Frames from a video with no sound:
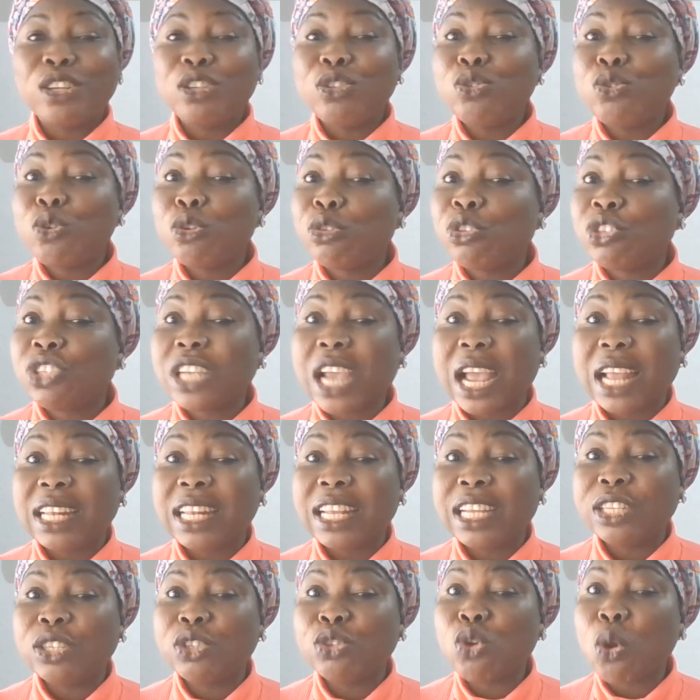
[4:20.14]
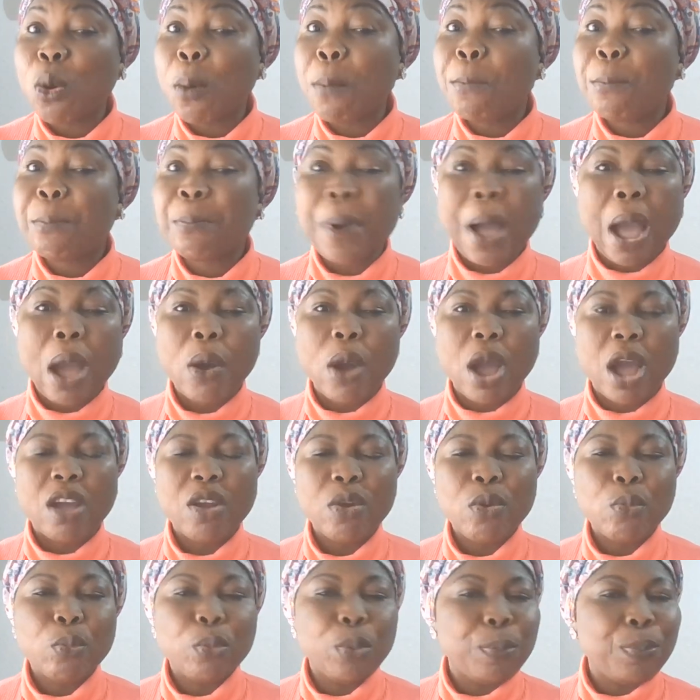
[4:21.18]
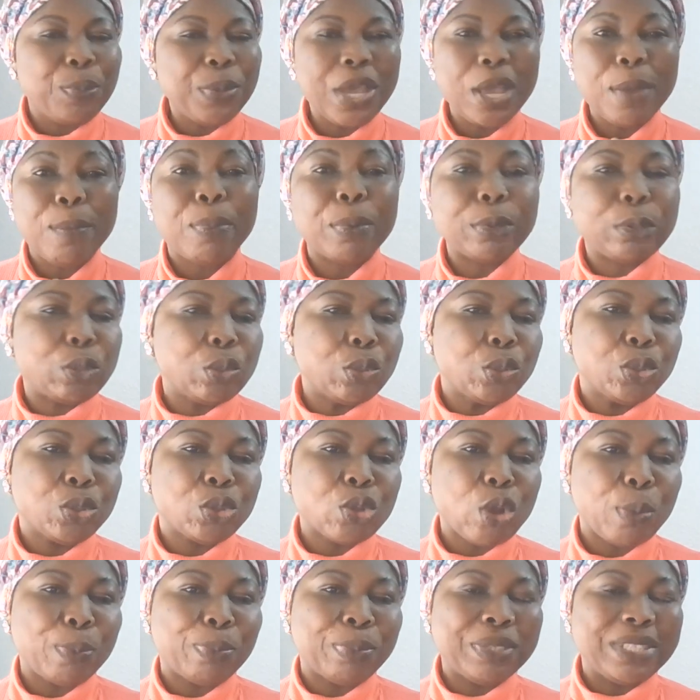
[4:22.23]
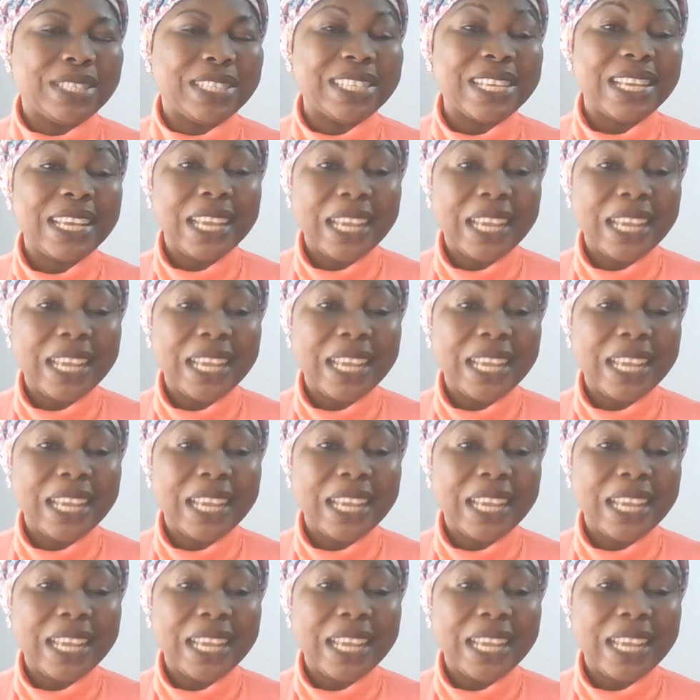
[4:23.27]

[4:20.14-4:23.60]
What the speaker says: no challenge, no power will be able to stop it